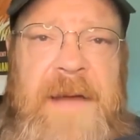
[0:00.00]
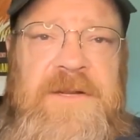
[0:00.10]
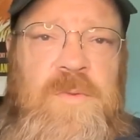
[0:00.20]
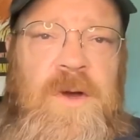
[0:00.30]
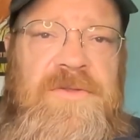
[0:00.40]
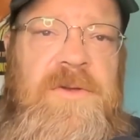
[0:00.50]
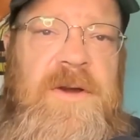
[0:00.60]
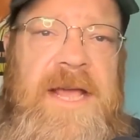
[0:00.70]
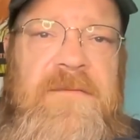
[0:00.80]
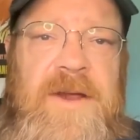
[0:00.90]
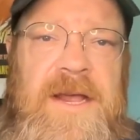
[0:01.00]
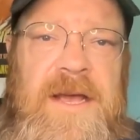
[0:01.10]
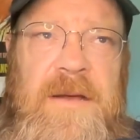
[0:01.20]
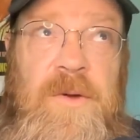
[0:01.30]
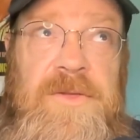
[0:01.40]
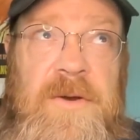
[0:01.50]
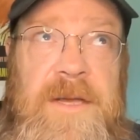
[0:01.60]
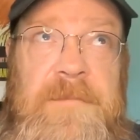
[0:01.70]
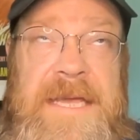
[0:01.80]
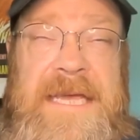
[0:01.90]
Happens 1:30 every
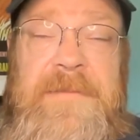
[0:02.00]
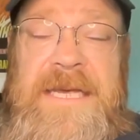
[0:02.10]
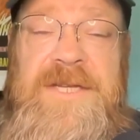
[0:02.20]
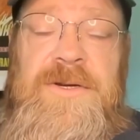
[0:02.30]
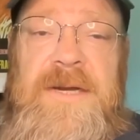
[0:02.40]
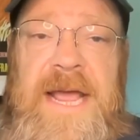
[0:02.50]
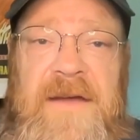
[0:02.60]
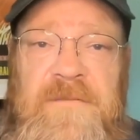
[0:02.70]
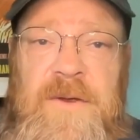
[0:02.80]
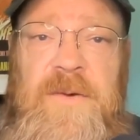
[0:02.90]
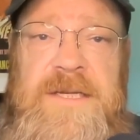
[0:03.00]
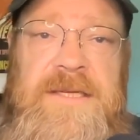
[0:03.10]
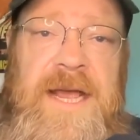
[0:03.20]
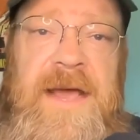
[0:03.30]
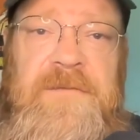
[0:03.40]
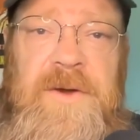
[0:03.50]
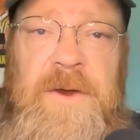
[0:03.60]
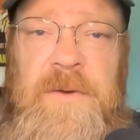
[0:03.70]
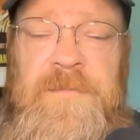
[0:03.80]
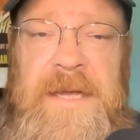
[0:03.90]
1:30 p.m. Eastern every Wednesday
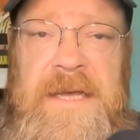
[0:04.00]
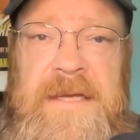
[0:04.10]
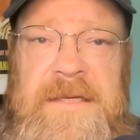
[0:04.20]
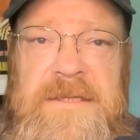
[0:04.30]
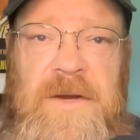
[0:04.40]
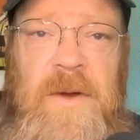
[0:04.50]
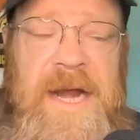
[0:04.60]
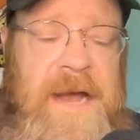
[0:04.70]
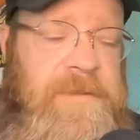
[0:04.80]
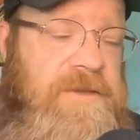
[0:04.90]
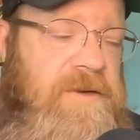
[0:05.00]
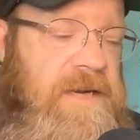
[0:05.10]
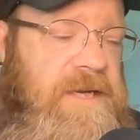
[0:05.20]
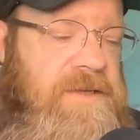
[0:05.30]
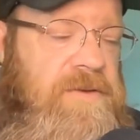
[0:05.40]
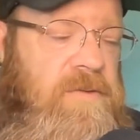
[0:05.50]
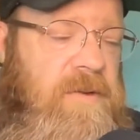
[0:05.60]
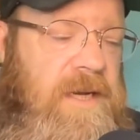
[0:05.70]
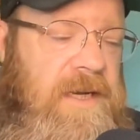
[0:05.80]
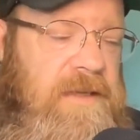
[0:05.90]
afternoon. It's a great opportunity
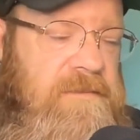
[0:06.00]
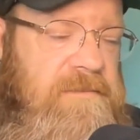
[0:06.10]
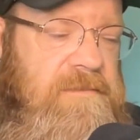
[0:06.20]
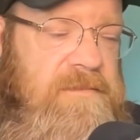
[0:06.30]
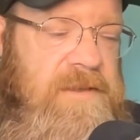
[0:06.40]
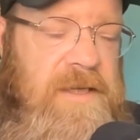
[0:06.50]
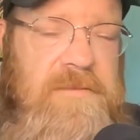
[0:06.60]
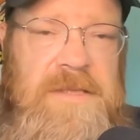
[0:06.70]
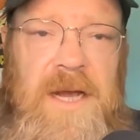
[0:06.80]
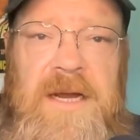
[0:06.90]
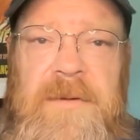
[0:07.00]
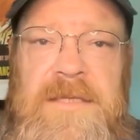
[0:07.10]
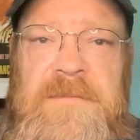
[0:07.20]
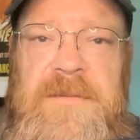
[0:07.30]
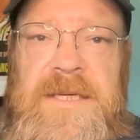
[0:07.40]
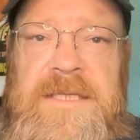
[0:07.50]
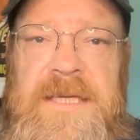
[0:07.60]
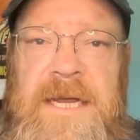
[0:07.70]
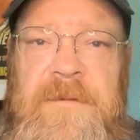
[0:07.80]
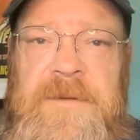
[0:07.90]
to talk about some of the big
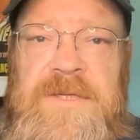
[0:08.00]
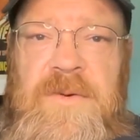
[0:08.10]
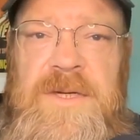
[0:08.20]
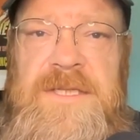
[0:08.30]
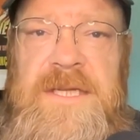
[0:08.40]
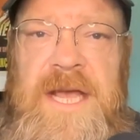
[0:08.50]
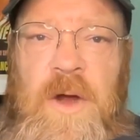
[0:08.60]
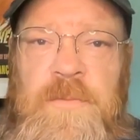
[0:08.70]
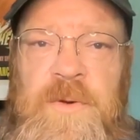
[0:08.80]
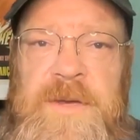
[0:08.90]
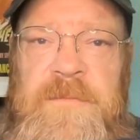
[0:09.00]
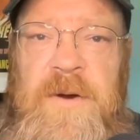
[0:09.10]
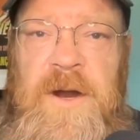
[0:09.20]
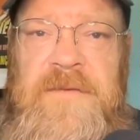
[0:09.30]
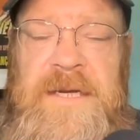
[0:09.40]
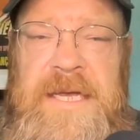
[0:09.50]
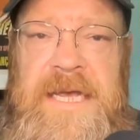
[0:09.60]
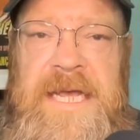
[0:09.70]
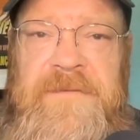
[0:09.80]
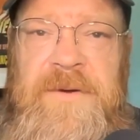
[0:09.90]
Second Amendment stories of the day. Hope you'll be a part of it.
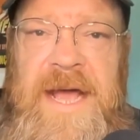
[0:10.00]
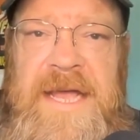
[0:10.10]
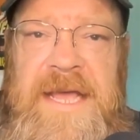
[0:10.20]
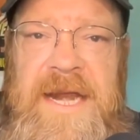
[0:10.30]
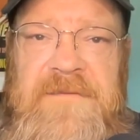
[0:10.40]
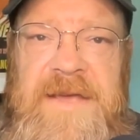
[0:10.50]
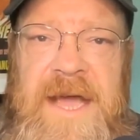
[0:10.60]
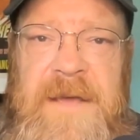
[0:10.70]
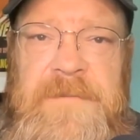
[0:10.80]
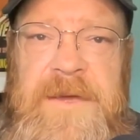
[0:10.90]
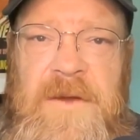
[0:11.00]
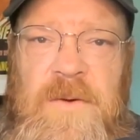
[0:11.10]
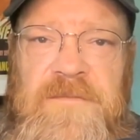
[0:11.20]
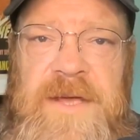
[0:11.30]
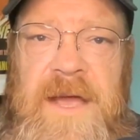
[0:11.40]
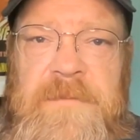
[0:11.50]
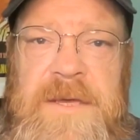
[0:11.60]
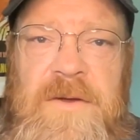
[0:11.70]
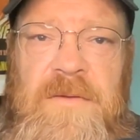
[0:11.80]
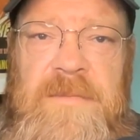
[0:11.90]
If you're not yet a VIP or
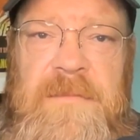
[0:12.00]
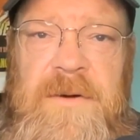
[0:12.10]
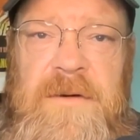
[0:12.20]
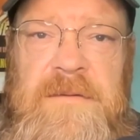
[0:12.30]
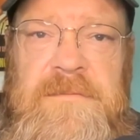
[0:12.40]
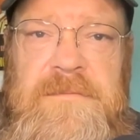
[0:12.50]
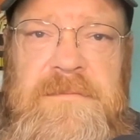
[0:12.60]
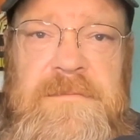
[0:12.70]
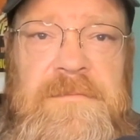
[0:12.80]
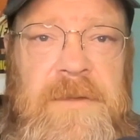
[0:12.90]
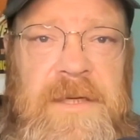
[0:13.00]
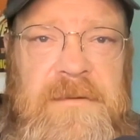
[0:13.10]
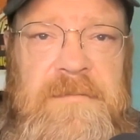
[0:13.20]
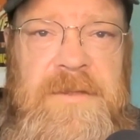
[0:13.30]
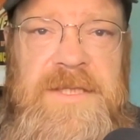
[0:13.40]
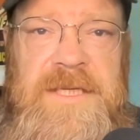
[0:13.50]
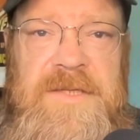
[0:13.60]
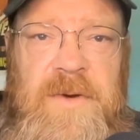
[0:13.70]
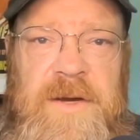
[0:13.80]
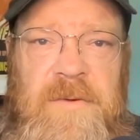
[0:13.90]
VIP Gold member, well, there's an
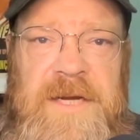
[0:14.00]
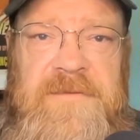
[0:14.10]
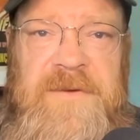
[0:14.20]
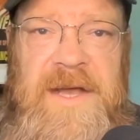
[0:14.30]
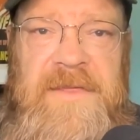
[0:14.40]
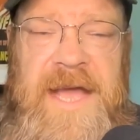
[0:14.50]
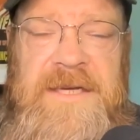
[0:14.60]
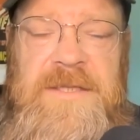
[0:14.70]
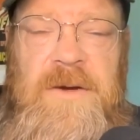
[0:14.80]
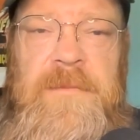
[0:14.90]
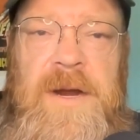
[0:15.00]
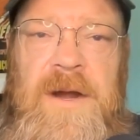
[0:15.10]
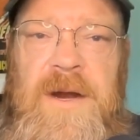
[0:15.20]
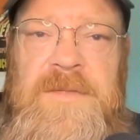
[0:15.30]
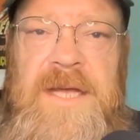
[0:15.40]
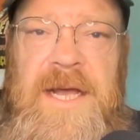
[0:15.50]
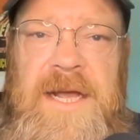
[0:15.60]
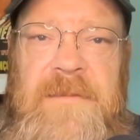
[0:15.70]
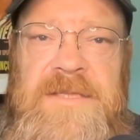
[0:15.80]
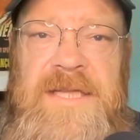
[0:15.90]
easy way to rectify that. Just go to
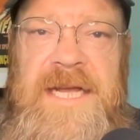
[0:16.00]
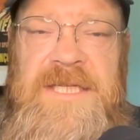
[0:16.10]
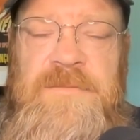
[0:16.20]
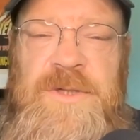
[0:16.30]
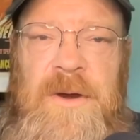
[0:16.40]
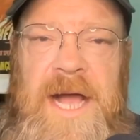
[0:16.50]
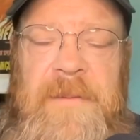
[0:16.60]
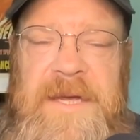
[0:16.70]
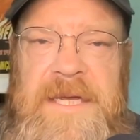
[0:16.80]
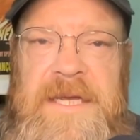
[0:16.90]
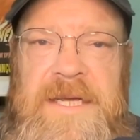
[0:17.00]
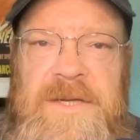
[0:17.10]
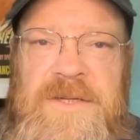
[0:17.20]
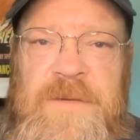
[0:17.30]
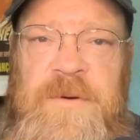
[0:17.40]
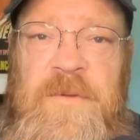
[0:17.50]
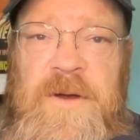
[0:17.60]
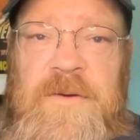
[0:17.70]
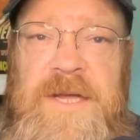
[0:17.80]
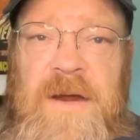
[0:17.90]
bearingarms.com/subscribe. Use the
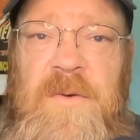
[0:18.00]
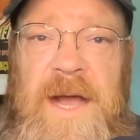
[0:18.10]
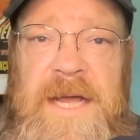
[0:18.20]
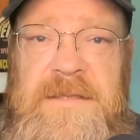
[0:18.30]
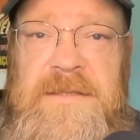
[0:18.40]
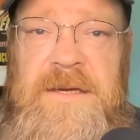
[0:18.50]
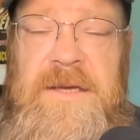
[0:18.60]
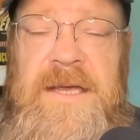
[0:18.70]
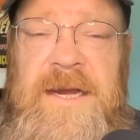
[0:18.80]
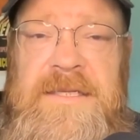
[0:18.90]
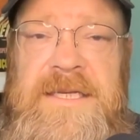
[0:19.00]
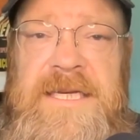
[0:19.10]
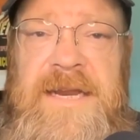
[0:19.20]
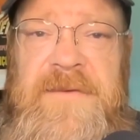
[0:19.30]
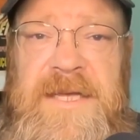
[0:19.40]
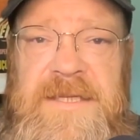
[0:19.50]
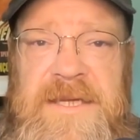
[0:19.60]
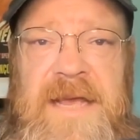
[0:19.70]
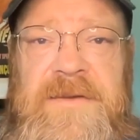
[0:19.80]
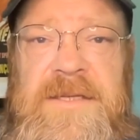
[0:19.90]
promo code GUNRIGHTS, and you can get a significant
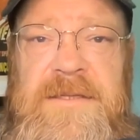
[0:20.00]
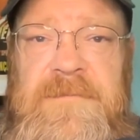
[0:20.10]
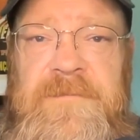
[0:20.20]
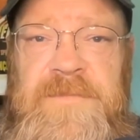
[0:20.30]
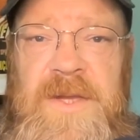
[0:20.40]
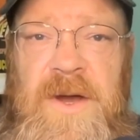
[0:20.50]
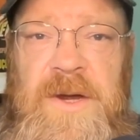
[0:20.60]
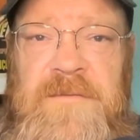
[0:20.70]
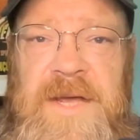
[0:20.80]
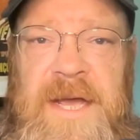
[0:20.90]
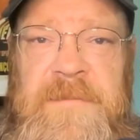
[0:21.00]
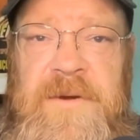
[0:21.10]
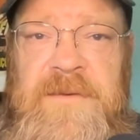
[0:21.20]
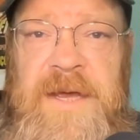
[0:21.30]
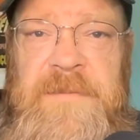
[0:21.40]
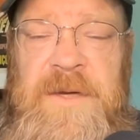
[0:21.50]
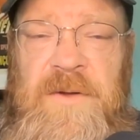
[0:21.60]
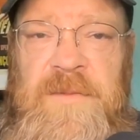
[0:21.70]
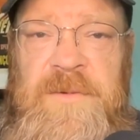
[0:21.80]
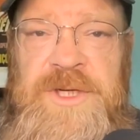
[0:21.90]
savings on your VIP or VIP
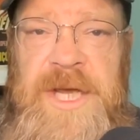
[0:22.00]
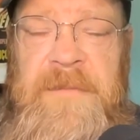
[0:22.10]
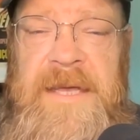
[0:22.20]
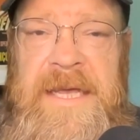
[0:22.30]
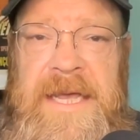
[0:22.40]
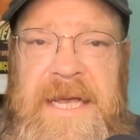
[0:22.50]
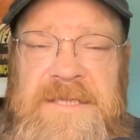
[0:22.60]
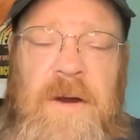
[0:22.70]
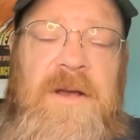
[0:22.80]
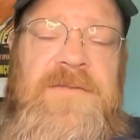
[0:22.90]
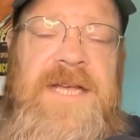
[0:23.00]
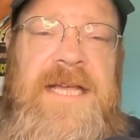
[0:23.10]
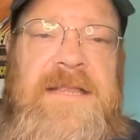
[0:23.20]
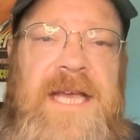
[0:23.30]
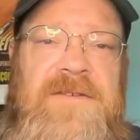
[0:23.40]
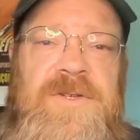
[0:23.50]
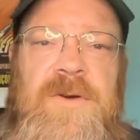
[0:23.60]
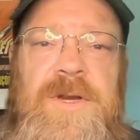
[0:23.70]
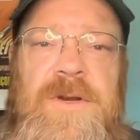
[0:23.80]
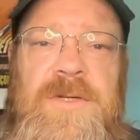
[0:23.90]
Gold membership. As our way of saying thanks for
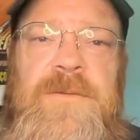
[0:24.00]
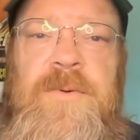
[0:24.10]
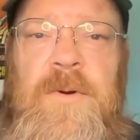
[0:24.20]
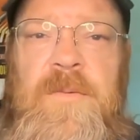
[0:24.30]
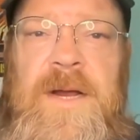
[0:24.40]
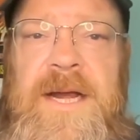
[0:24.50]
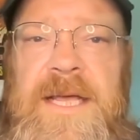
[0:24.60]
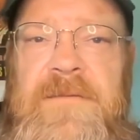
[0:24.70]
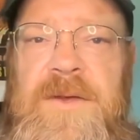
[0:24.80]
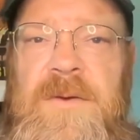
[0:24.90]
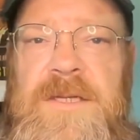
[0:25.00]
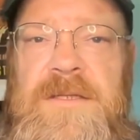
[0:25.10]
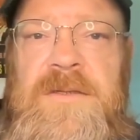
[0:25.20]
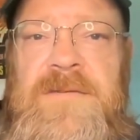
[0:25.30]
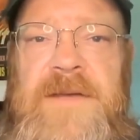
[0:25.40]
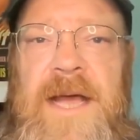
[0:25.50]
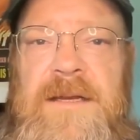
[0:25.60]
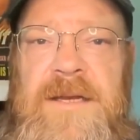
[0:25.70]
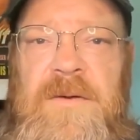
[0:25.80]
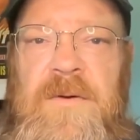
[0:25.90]
showing your support, we're going to give you exclusive
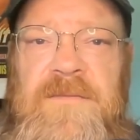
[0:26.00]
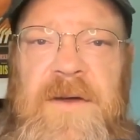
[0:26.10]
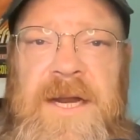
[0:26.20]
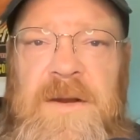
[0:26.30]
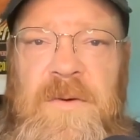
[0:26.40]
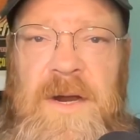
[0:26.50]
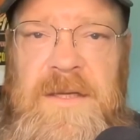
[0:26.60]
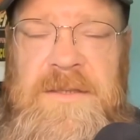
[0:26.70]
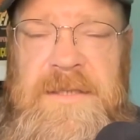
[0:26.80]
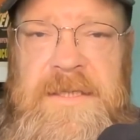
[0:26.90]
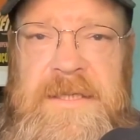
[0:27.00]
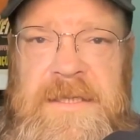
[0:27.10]
content you won't find anywhere else.